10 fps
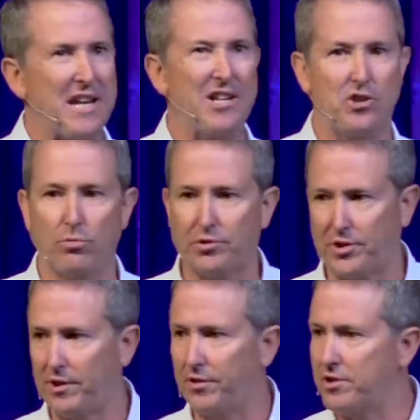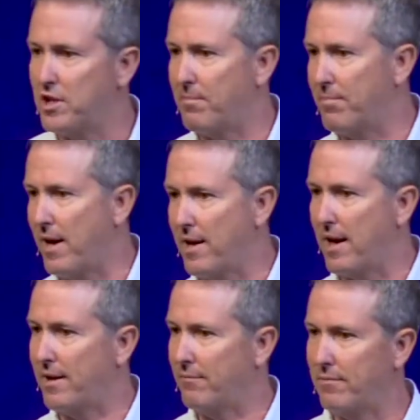had dual citizenship. I,
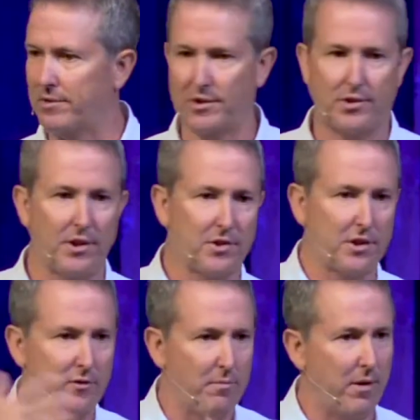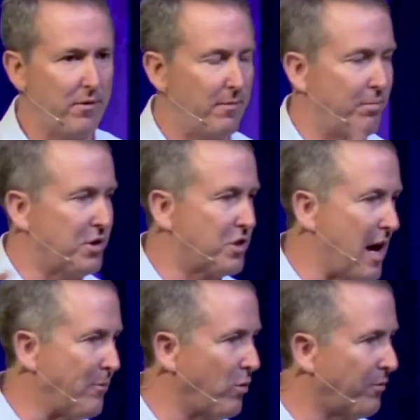I was a citizen of, a, of the British
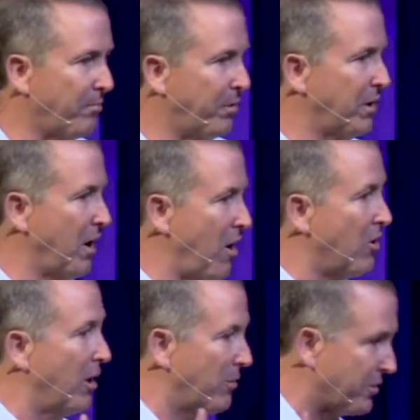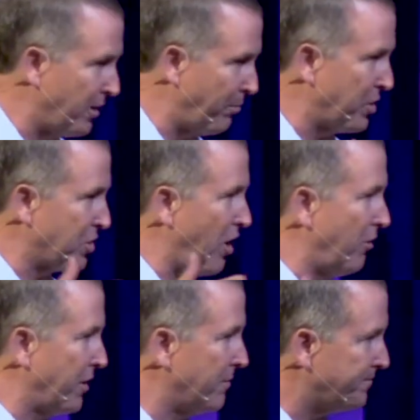Commonwealth. Brit- Hong Kong was a British
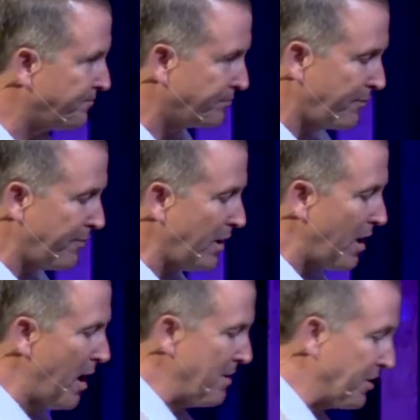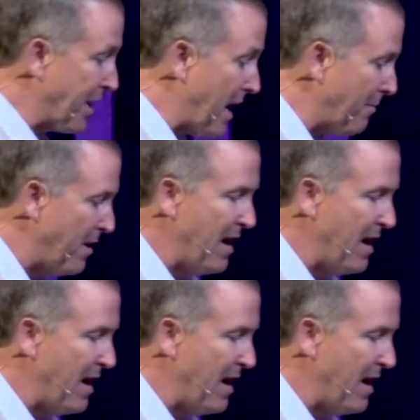colony at the time,